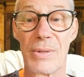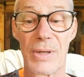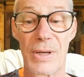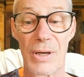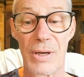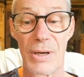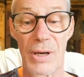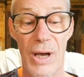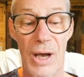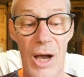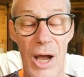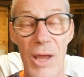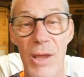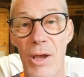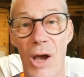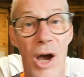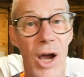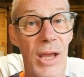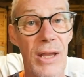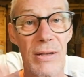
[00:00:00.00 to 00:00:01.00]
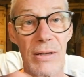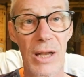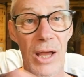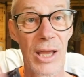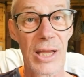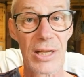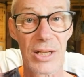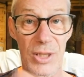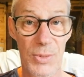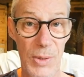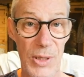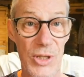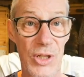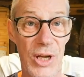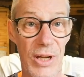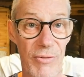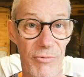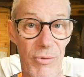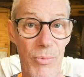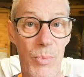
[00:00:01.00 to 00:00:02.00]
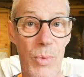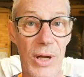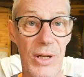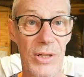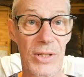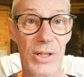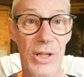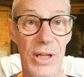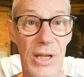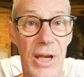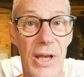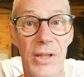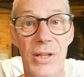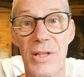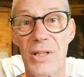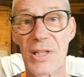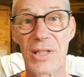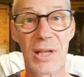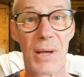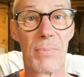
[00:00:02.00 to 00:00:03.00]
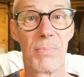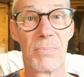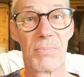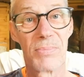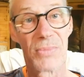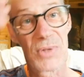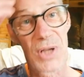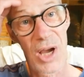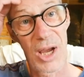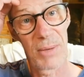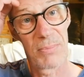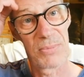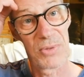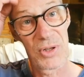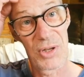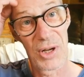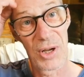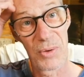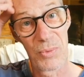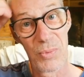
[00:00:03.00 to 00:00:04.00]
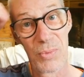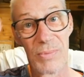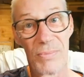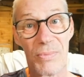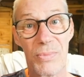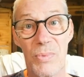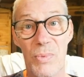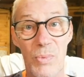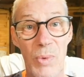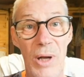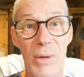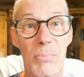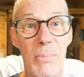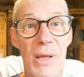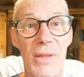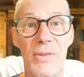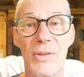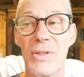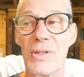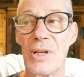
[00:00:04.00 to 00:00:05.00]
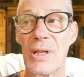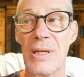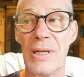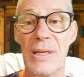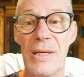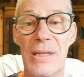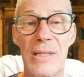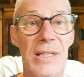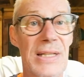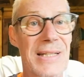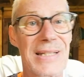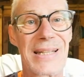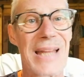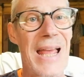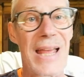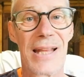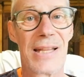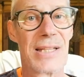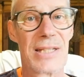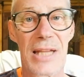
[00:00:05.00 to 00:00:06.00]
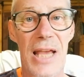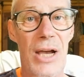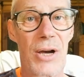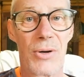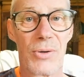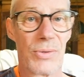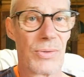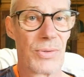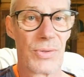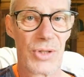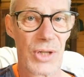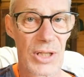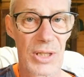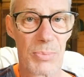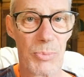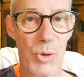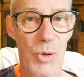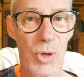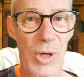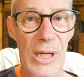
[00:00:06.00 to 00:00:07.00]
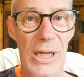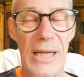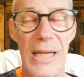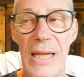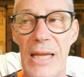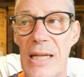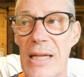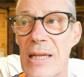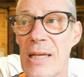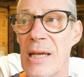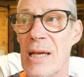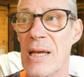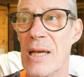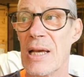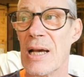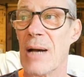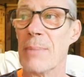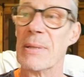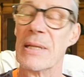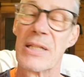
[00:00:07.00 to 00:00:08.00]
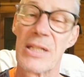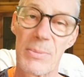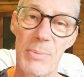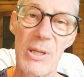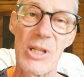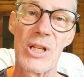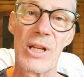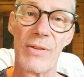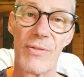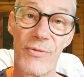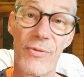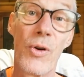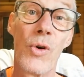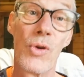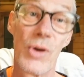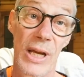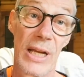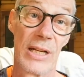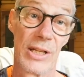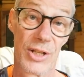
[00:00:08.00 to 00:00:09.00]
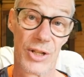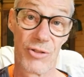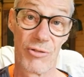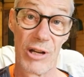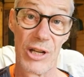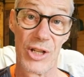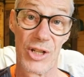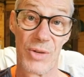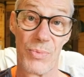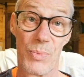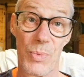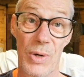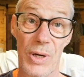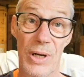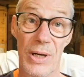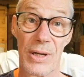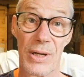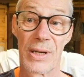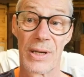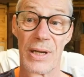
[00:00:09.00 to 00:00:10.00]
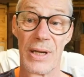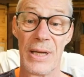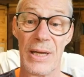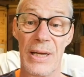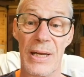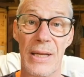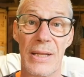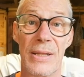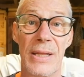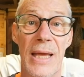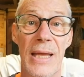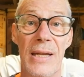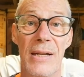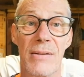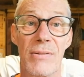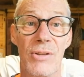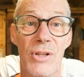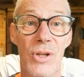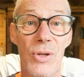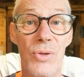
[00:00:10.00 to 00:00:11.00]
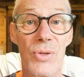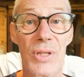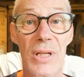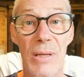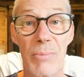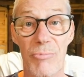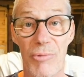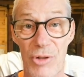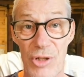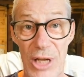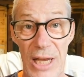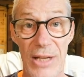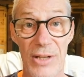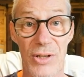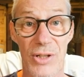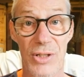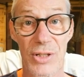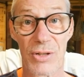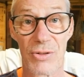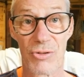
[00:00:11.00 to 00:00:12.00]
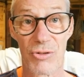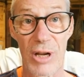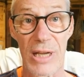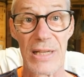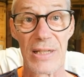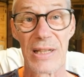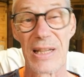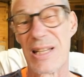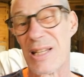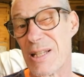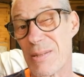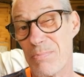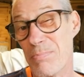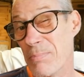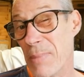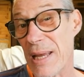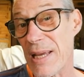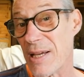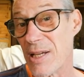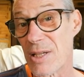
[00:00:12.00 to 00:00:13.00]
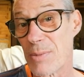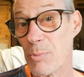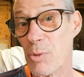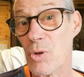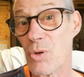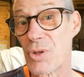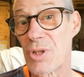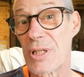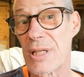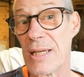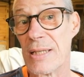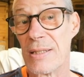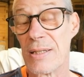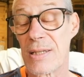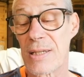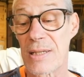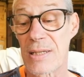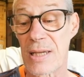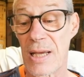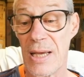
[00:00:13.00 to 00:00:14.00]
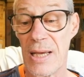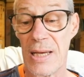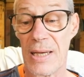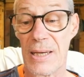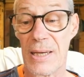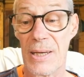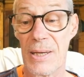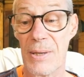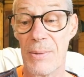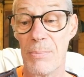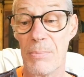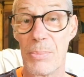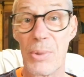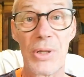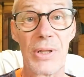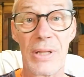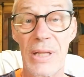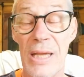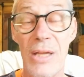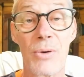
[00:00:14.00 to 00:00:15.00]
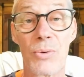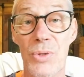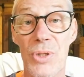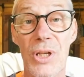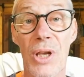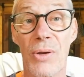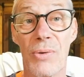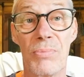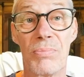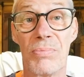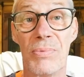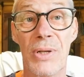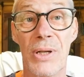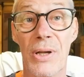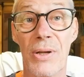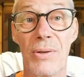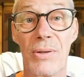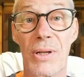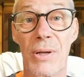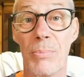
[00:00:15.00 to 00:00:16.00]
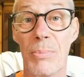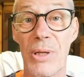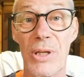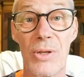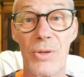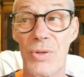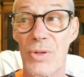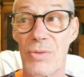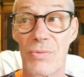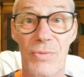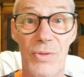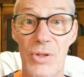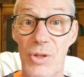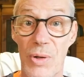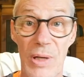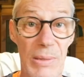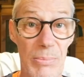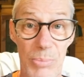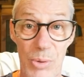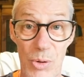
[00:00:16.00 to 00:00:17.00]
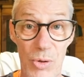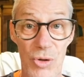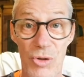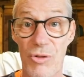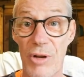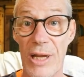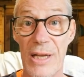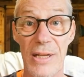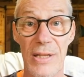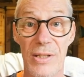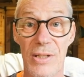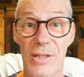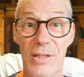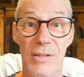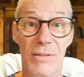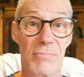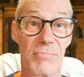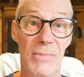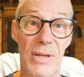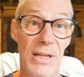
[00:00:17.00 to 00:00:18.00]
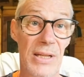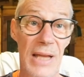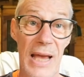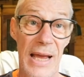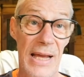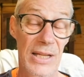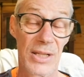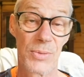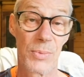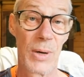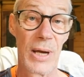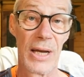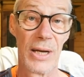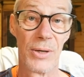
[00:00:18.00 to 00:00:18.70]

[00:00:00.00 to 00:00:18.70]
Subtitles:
I like switching from one to the other. Sometimes, you know, one method stands out just more clearly. I mean, especially for illustration work, then using projectors and tracings makes more sense. But they also, you know, can be used for doing portraits as well.